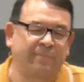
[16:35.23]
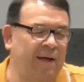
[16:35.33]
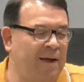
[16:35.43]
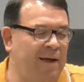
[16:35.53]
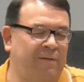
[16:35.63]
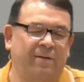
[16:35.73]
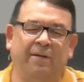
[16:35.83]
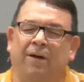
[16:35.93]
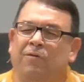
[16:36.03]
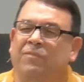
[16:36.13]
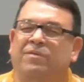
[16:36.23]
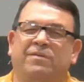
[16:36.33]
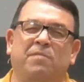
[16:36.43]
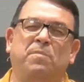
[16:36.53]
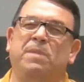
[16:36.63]
I, you know,
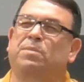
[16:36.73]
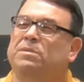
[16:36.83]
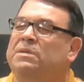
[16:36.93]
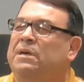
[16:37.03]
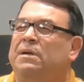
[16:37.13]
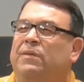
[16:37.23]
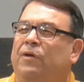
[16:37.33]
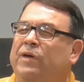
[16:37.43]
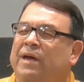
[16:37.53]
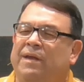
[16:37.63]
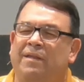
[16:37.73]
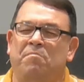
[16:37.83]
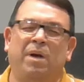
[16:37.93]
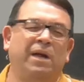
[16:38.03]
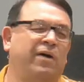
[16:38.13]
some people, they'll get in the
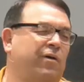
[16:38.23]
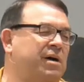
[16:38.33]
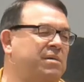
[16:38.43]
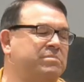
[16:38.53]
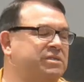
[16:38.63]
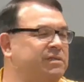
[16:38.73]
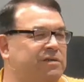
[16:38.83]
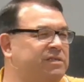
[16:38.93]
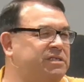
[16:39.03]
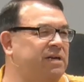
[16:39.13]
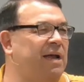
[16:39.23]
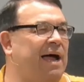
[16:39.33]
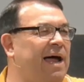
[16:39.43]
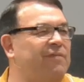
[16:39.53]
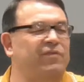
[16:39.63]
molly grums in the Christian
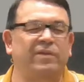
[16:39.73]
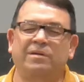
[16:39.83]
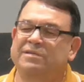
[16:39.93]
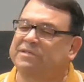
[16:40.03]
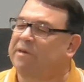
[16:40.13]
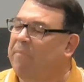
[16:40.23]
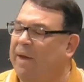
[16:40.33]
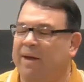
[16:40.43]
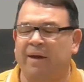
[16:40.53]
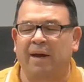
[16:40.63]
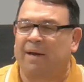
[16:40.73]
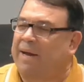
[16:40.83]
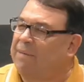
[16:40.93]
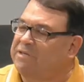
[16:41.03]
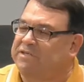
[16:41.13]
life, and they'll just say, man,
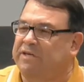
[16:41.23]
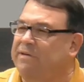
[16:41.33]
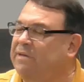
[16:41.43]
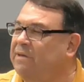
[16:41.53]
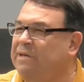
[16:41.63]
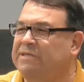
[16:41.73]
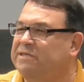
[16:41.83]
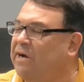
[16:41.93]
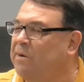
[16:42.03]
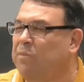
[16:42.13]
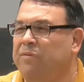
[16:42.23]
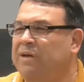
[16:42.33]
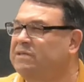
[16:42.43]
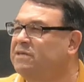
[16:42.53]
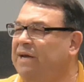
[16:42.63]
I'm just telling you, it's terrible. It's,
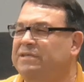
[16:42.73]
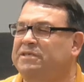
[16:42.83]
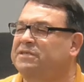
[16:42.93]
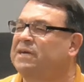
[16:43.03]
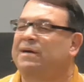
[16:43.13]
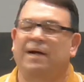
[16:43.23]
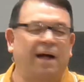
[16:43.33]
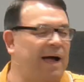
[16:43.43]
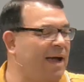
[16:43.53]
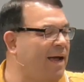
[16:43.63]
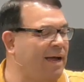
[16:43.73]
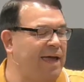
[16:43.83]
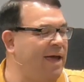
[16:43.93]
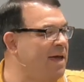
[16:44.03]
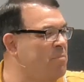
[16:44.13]
it's just, I, I
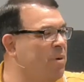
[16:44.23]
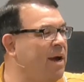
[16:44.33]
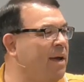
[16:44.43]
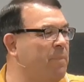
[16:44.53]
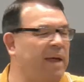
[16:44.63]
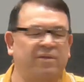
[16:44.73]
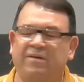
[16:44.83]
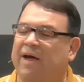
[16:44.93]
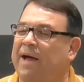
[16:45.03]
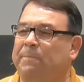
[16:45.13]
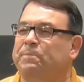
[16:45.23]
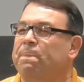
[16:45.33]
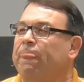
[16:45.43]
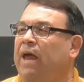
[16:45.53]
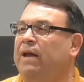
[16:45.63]
can't get a break about the time.
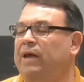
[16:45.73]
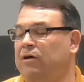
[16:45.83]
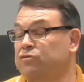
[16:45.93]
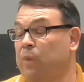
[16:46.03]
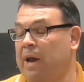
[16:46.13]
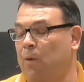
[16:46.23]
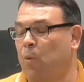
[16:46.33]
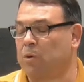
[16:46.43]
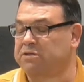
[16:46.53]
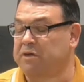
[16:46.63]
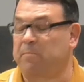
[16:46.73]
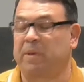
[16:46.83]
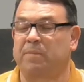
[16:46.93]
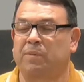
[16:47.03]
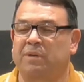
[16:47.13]
And here's what I warn some
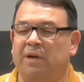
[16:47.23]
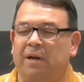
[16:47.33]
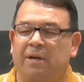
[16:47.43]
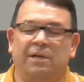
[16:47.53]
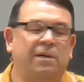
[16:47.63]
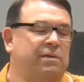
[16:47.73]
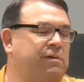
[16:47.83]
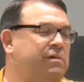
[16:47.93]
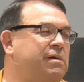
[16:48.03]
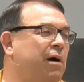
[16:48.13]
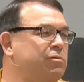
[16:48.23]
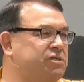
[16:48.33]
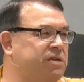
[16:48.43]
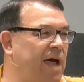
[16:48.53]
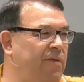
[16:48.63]
people. Don't
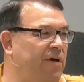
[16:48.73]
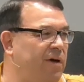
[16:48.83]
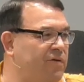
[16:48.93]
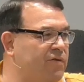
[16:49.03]
say this.